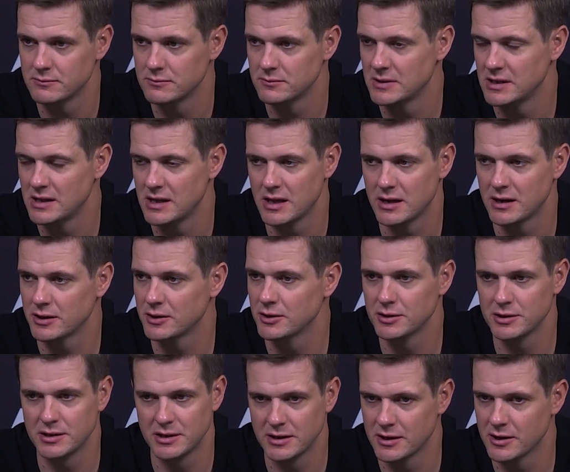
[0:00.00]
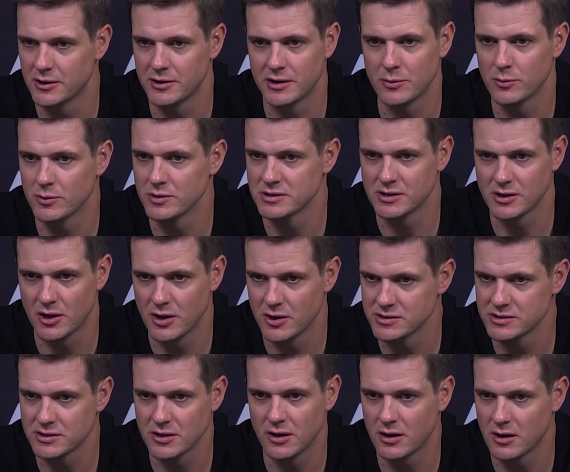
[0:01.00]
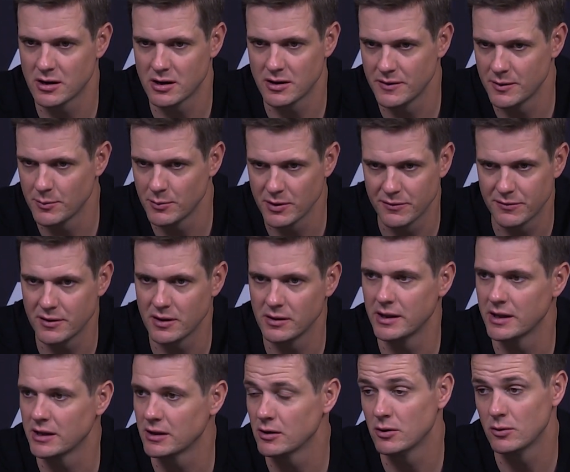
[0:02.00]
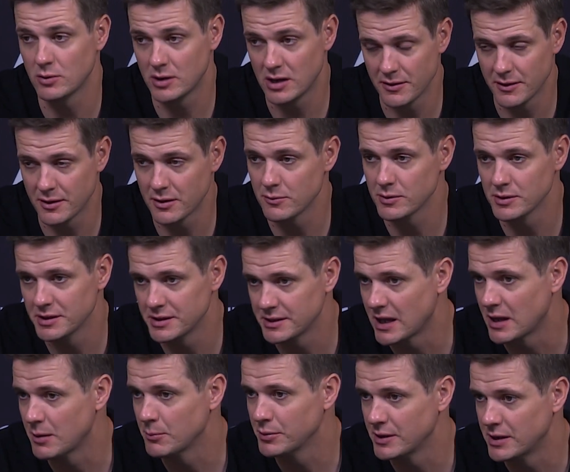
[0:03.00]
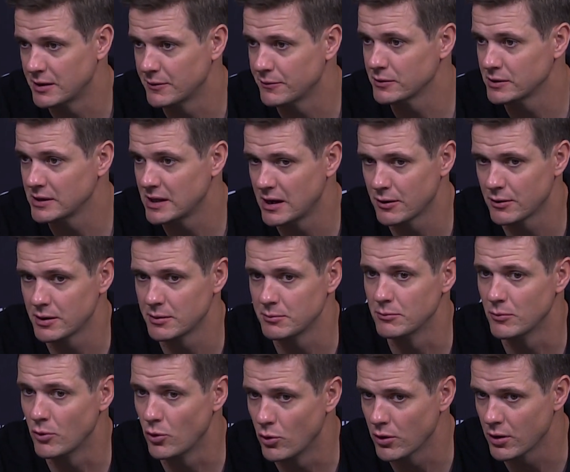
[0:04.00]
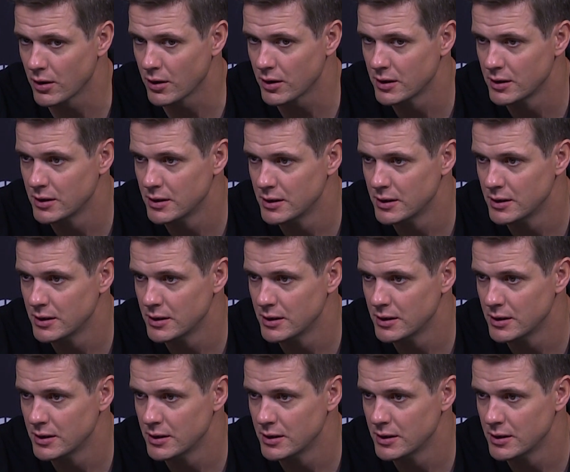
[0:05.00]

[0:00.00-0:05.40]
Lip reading: he had a good year and he was an all-star, and then we felt like, oh, wow, they're really game planning for Lowry more.